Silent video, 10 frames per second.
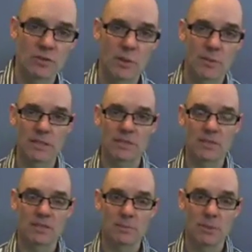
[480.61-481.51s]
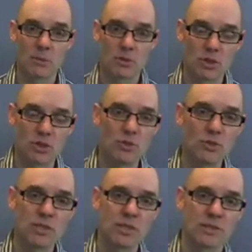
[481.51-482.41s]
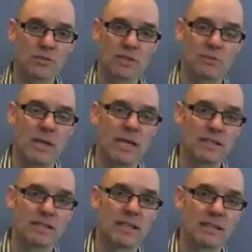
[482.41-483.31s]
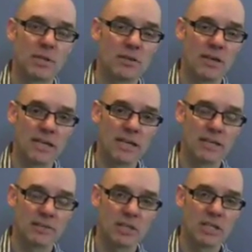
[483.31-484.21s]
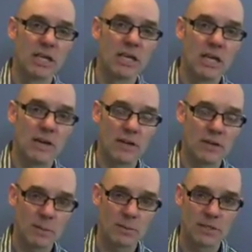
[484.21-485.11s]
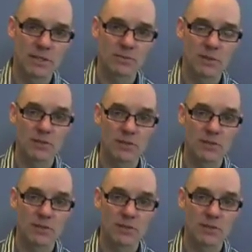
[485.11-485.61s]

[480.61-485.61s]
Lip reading: Republican districts. That people choose their districts based on the political ideology of other people in their district.